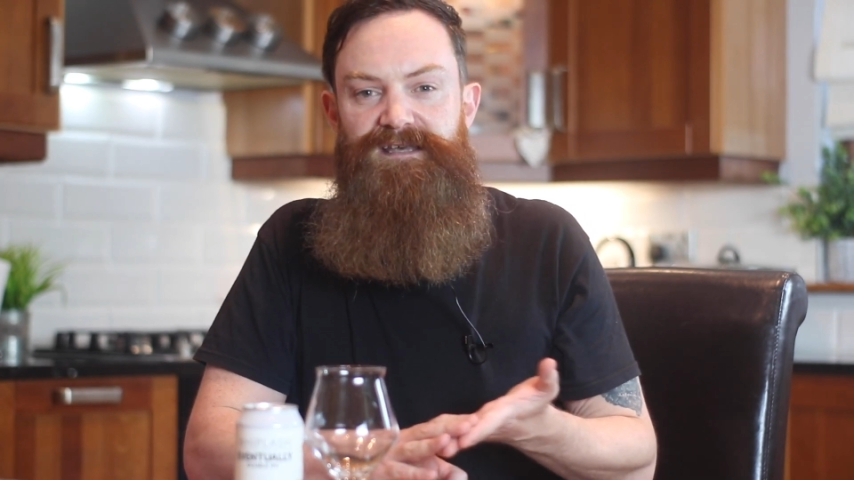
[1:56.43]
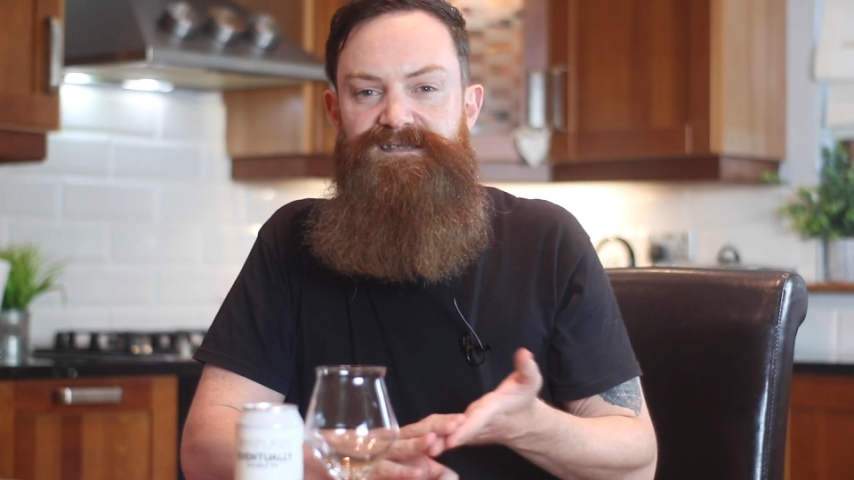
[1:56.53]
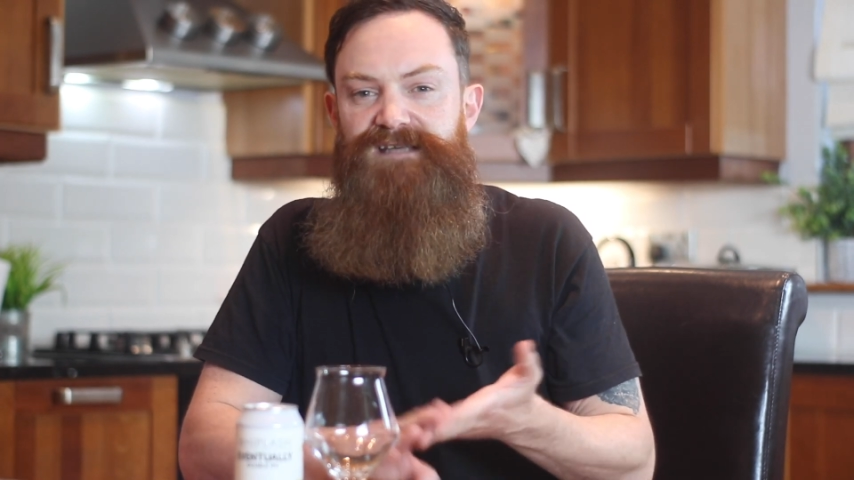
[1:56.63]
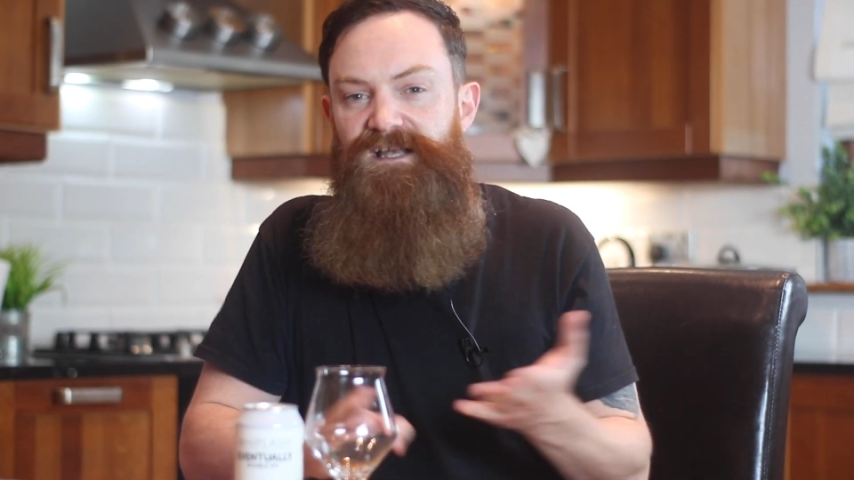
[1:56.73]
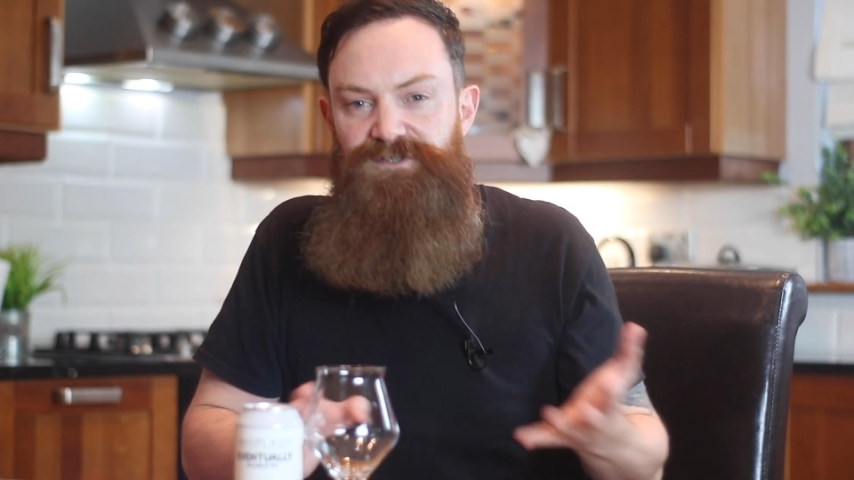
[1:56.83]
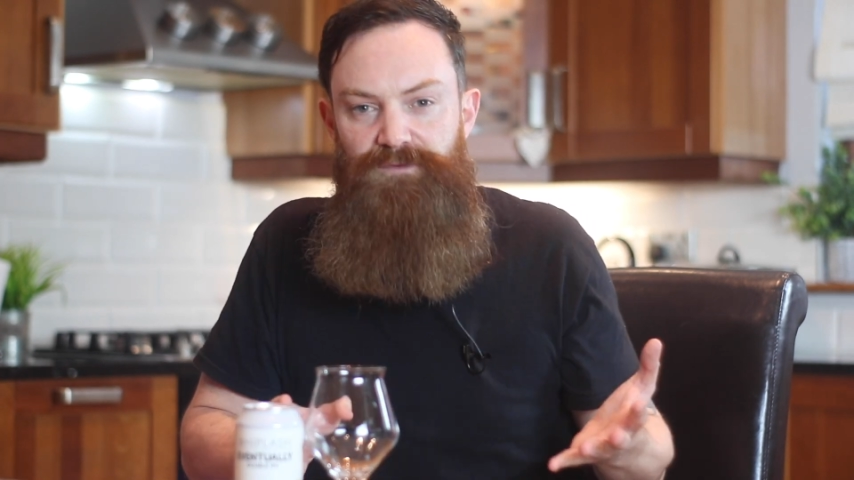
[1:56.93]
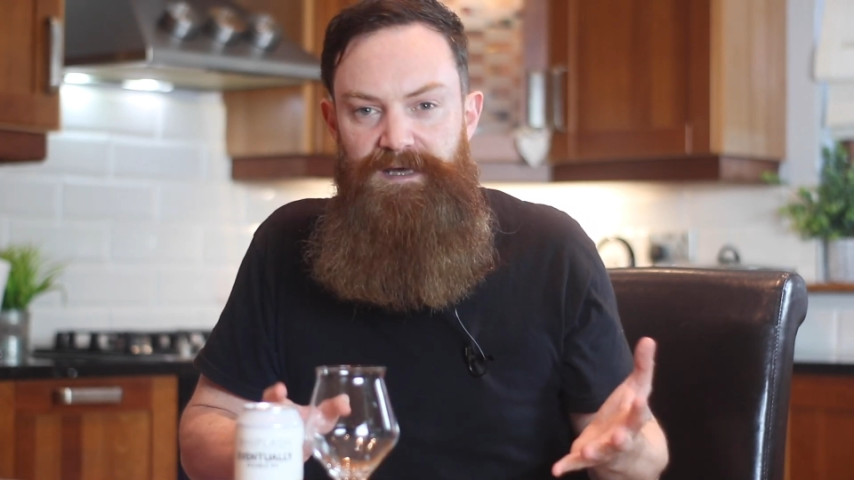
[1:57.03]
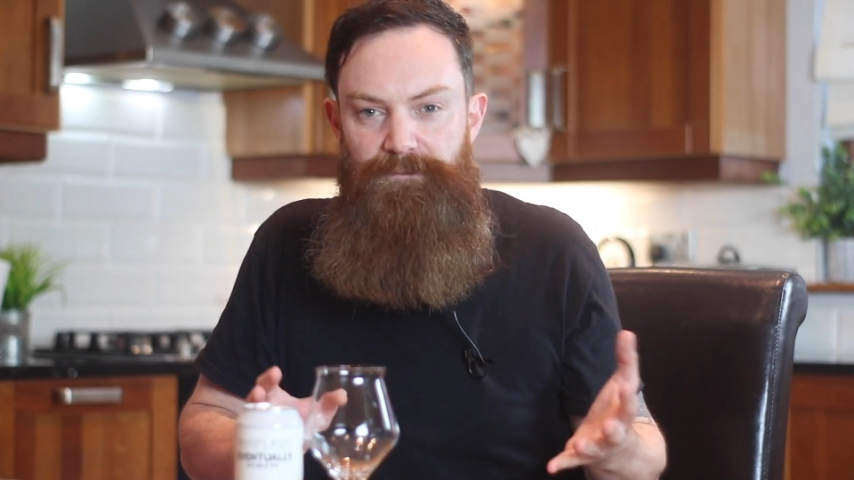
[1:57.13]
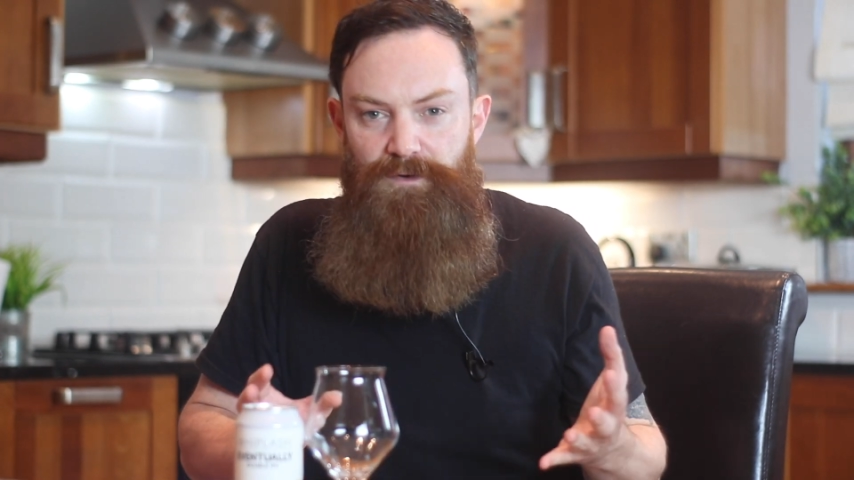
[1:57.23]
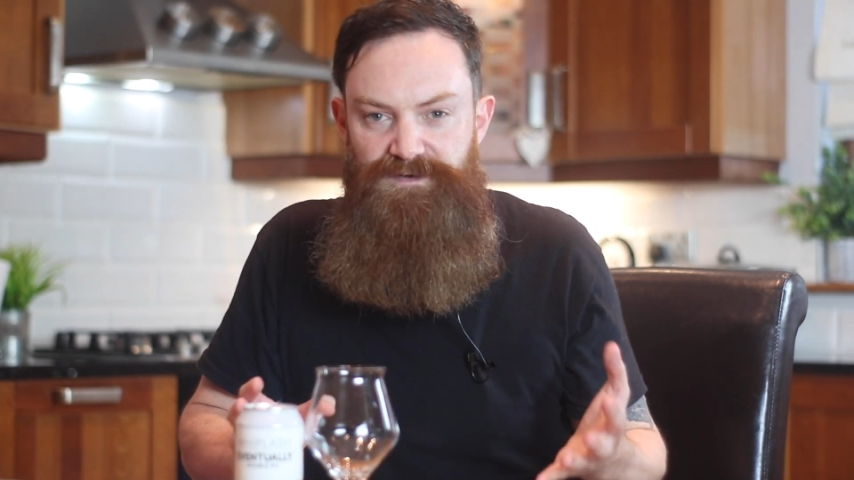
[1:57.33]

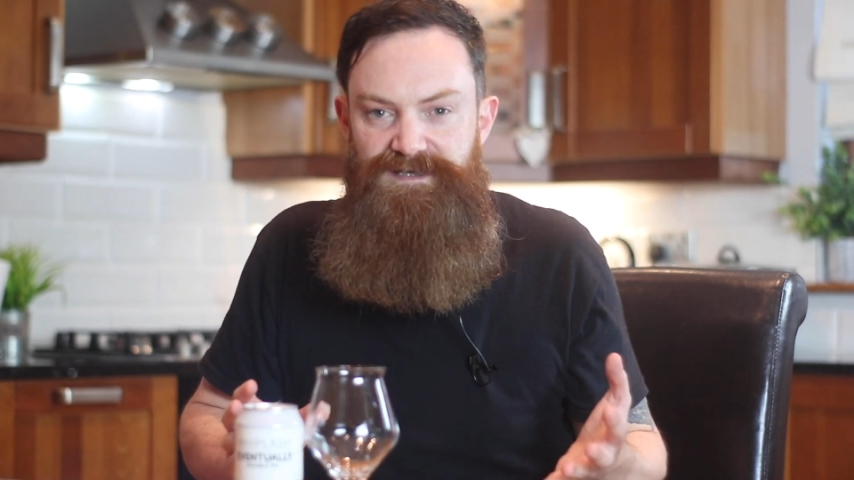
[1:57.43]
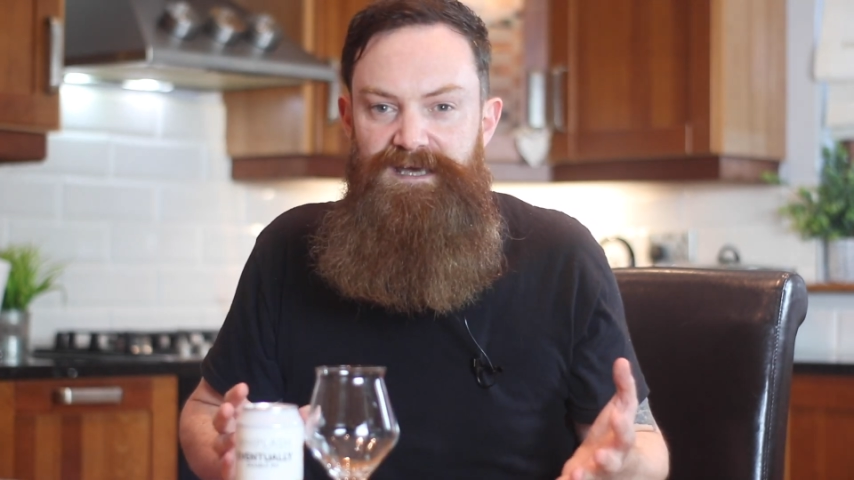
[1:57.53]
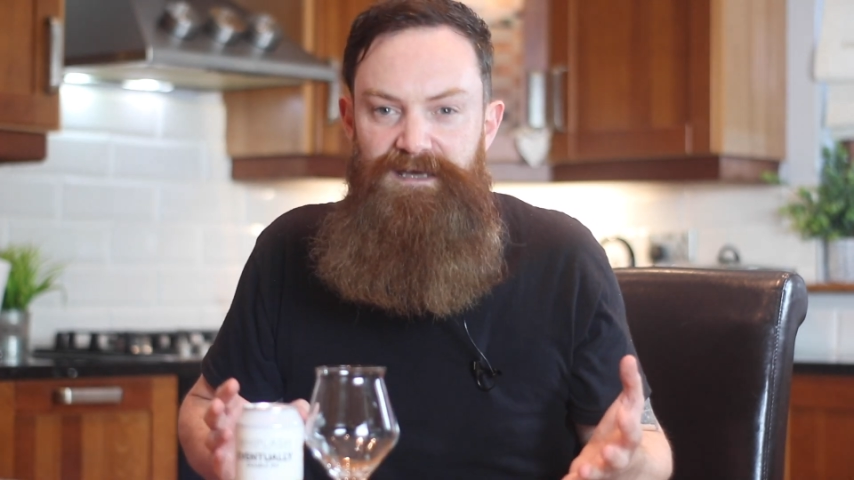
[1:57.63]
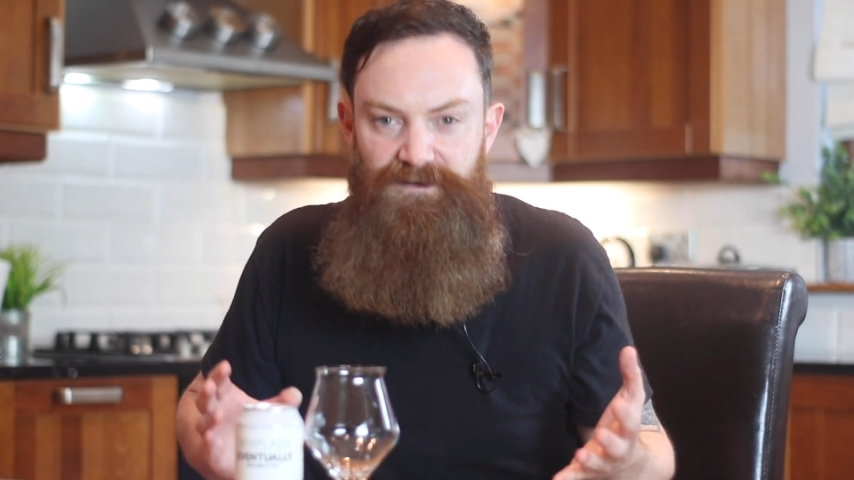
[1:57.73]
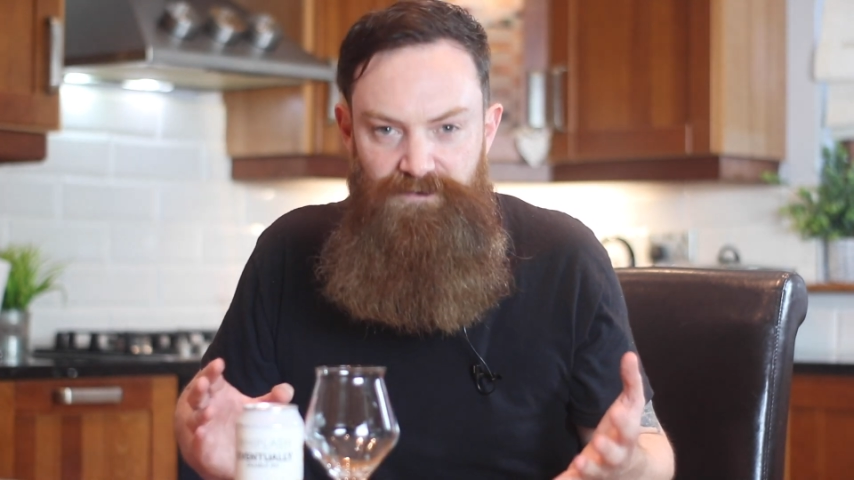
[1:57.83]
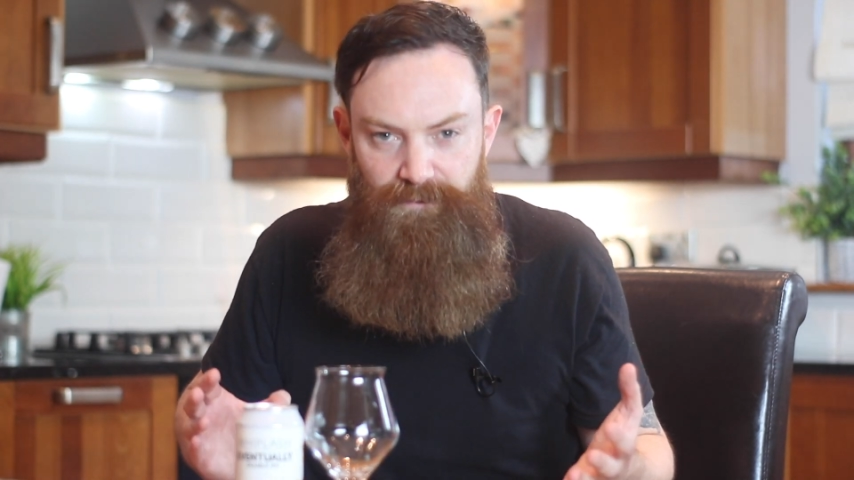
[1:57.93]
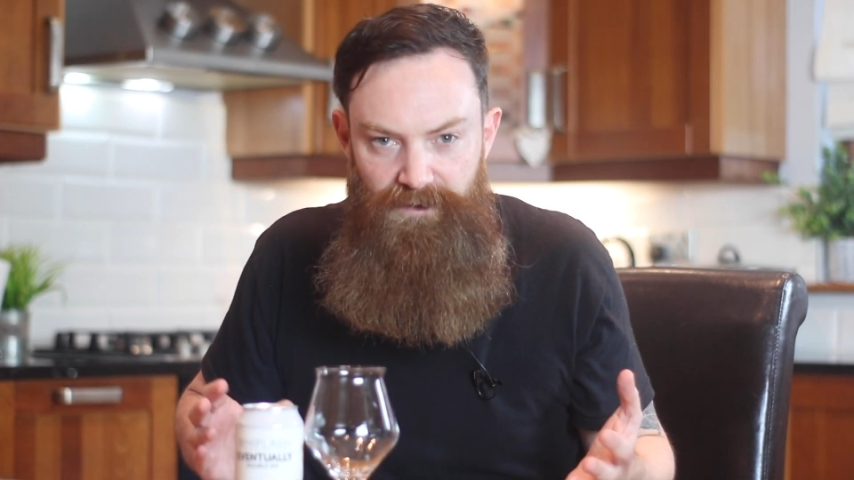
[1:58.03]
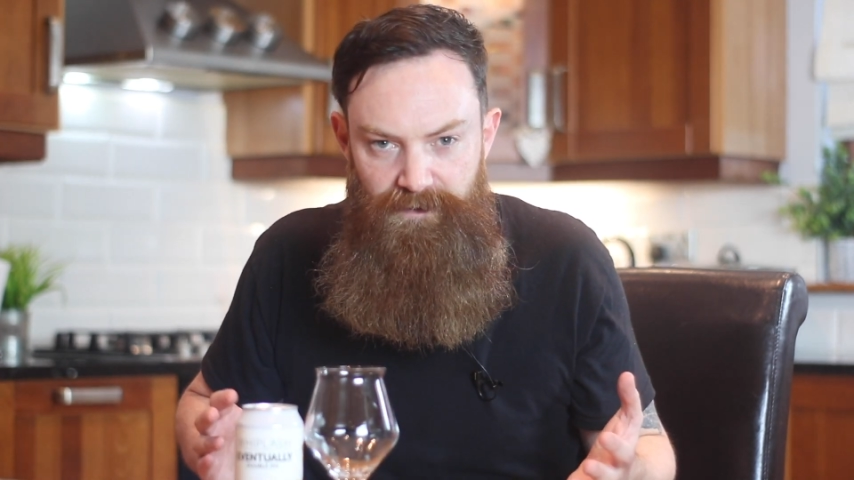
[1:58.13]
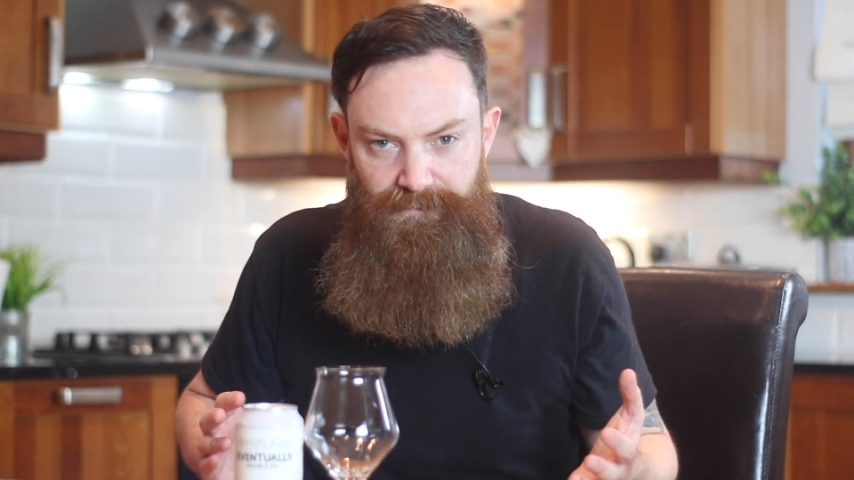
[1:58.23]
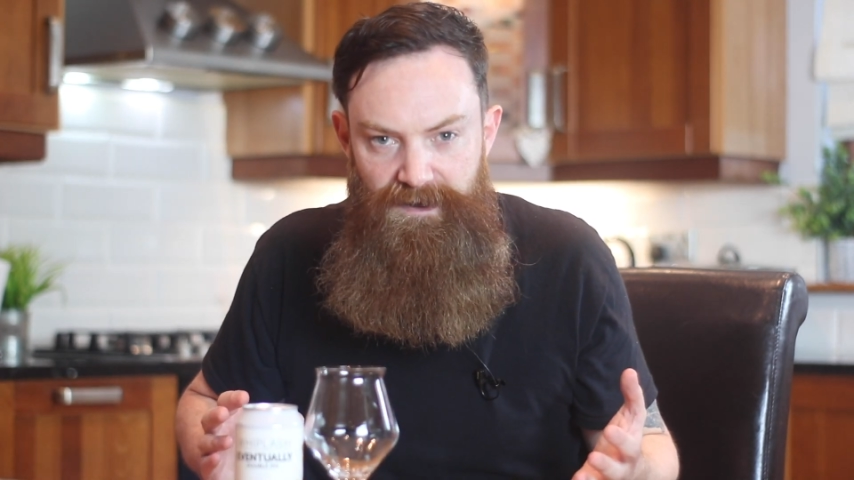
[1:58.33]
Saturate Mosaic Double
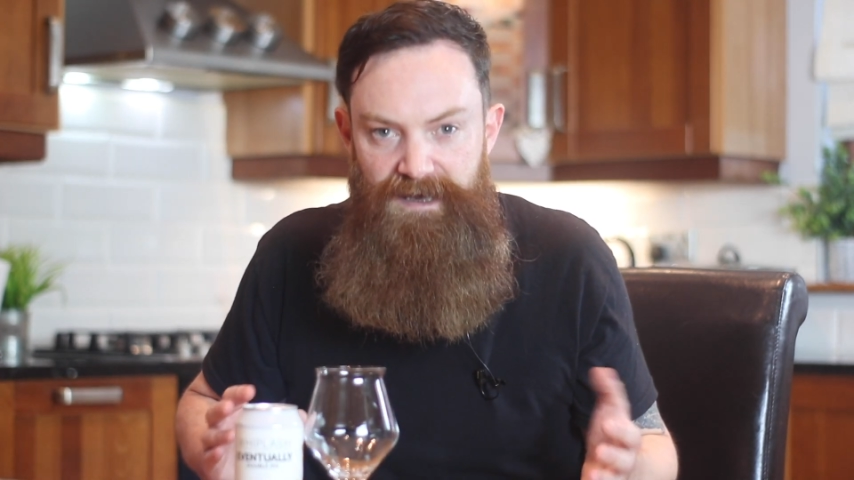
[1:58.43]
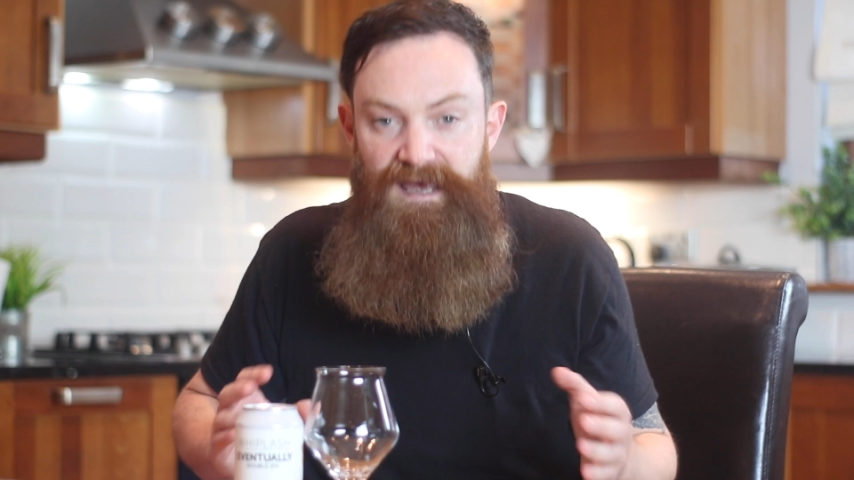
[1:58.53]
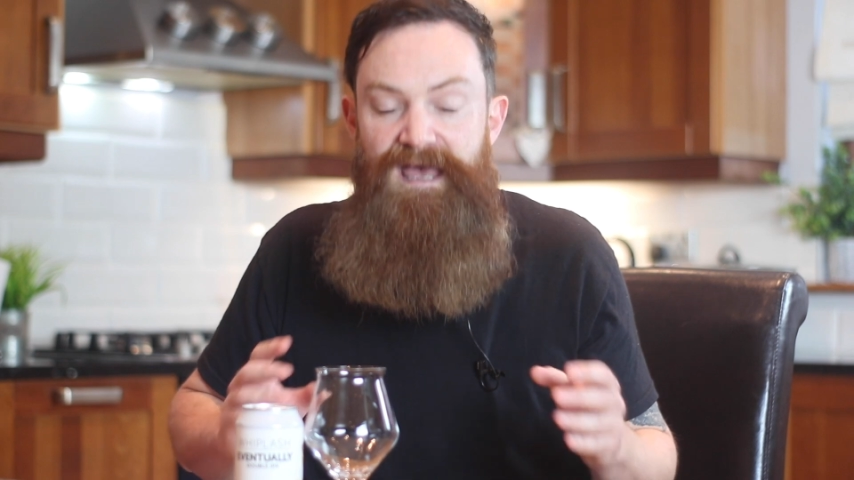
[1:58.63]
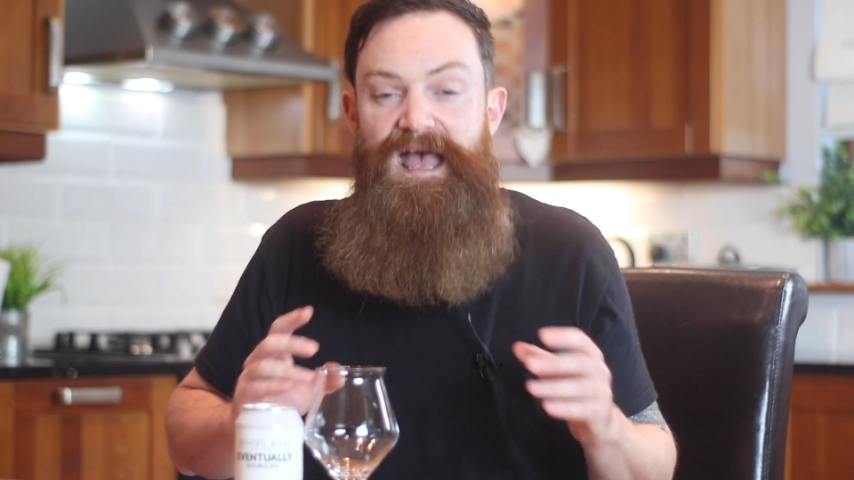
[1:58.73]
IPA